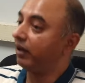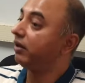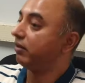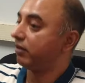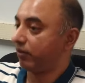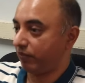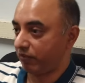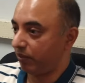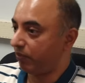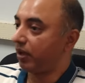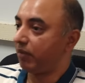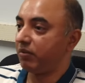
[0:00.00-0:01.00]
cycles of
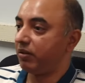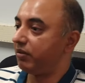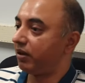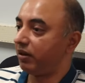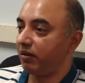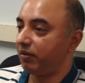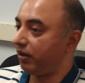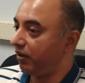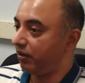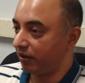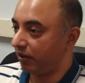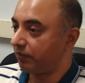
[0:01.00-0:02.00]
sometimes inside a
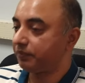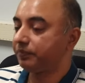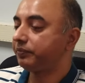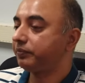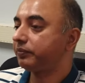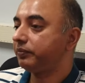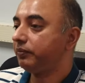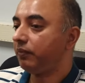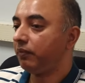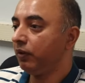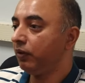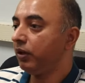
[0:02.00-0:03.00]
single cell.
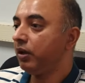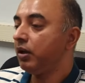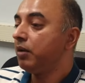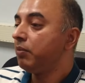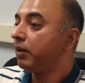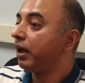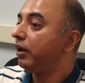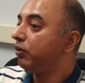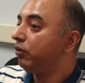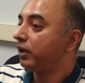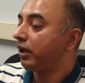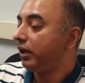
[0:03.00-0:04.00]
Okay? But I
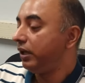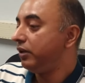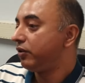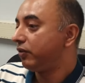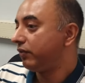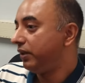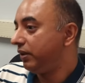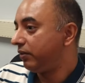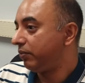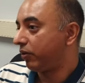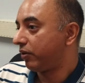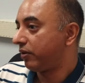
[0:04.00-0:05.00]
know that each of
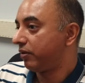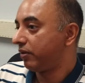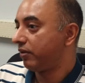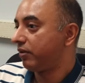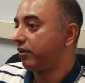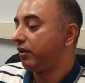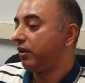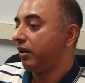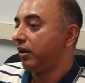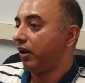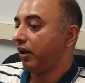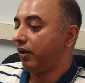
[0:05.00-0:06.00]
these processes
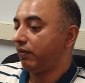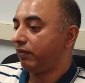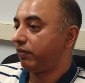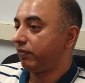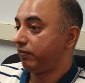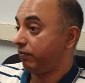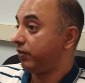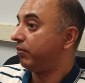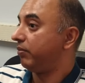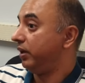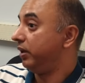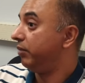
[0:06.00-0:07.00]
have
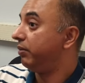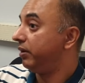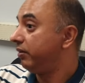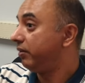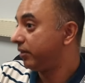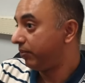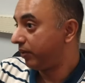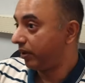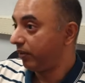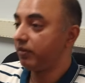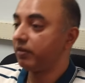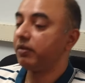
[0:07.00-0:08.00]
some inhibitors
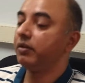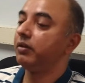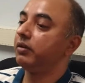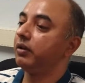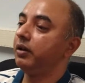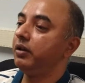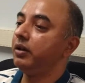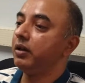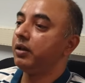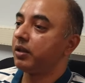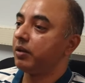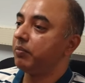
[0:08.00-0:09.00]
sometimes, right?
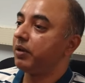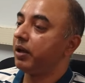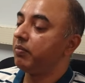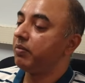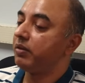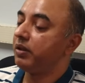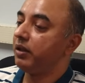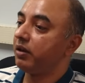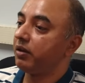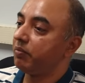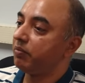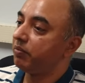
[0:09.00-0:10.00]
Sometimes
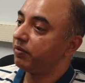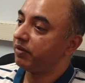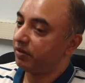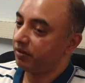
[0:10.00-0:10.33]
there are some